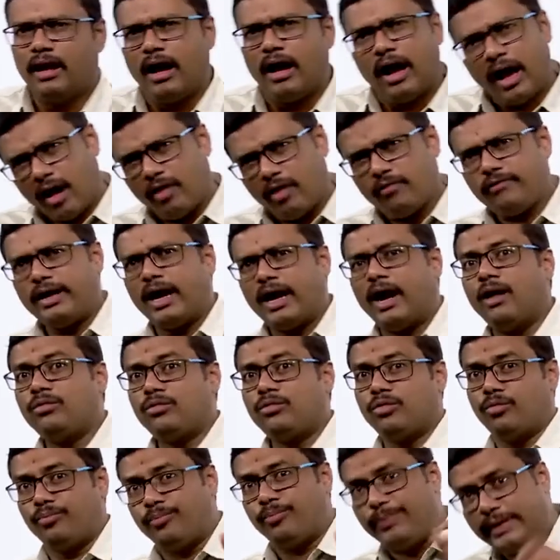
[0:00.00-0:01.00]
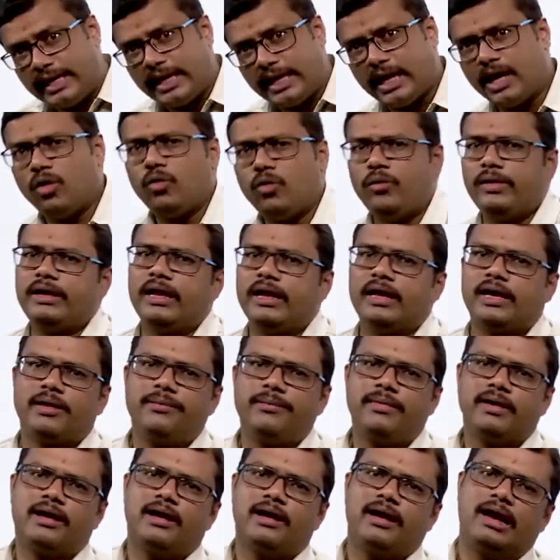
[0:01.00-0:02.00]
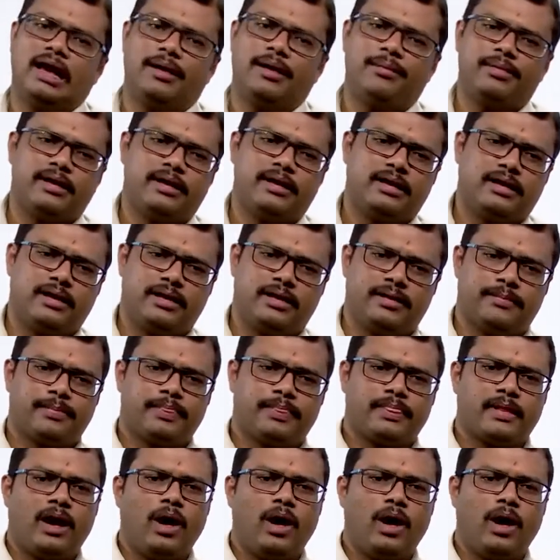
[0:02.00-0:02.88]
how we have to behave in a chemical laboratory,